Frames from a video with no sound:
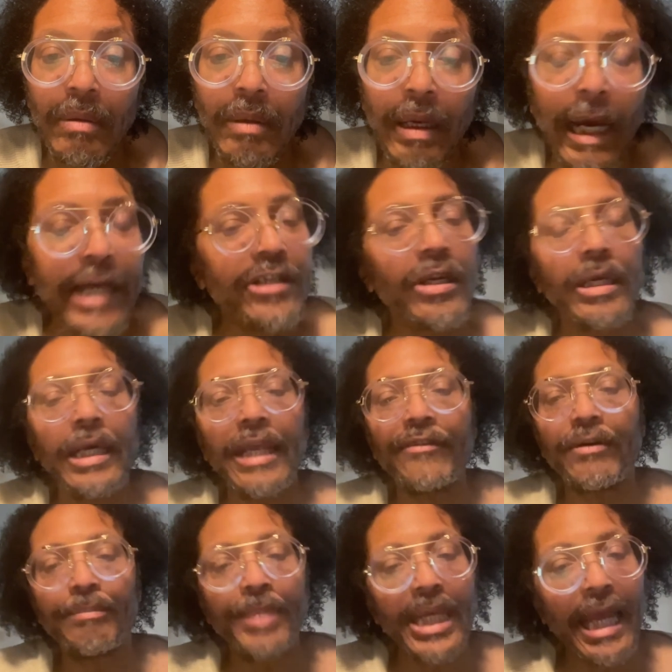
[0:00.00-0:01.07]
I shouldn't
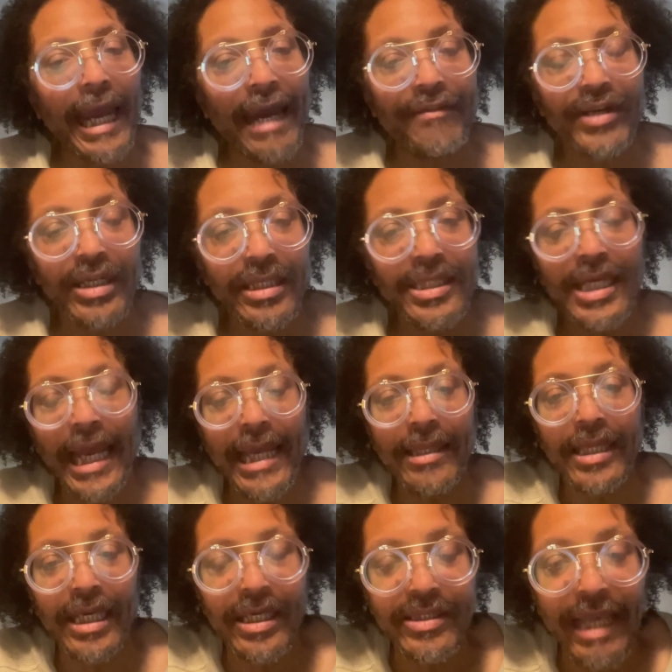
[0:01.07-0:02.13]
even be having to say
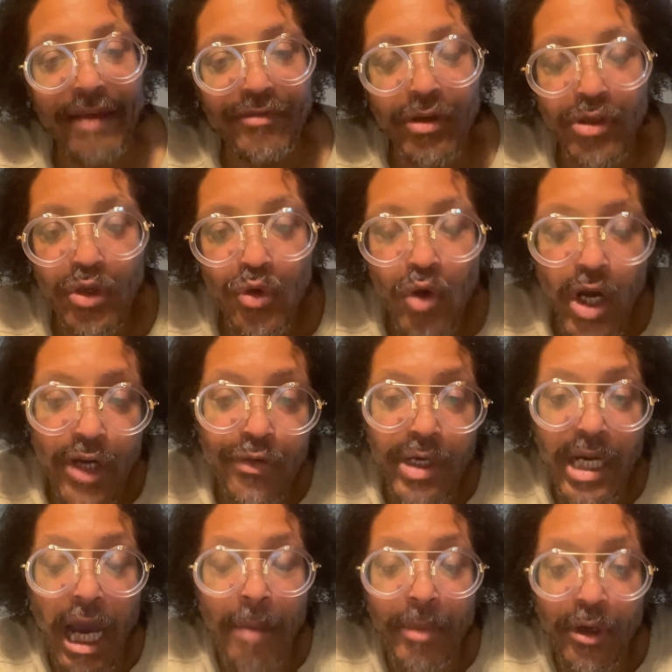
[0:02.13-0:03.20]
this after 200
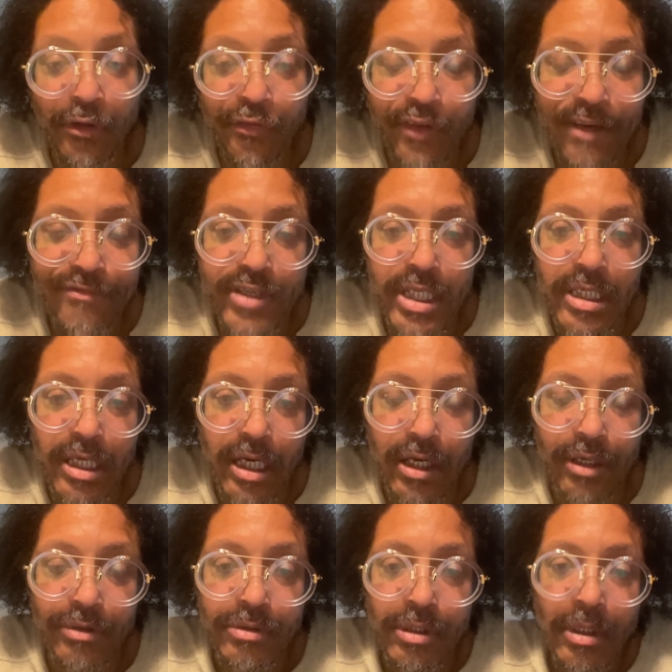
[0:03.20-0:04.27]
and almost 50
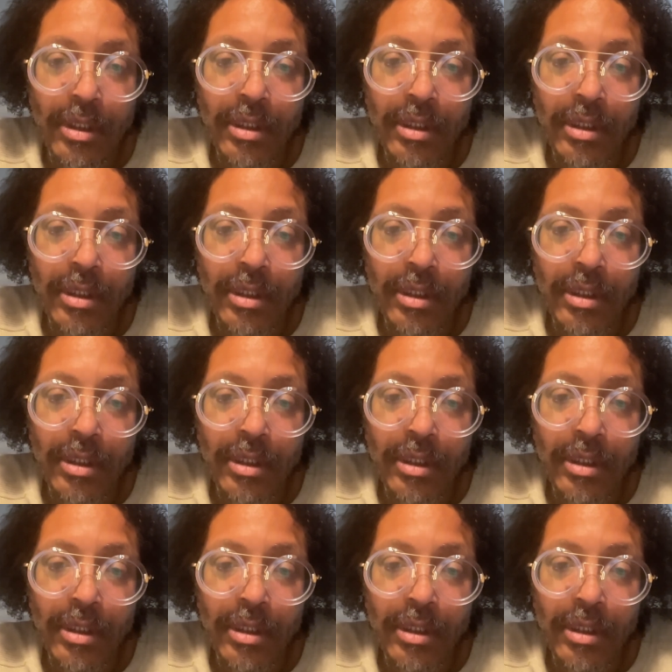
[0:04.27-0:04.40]
years.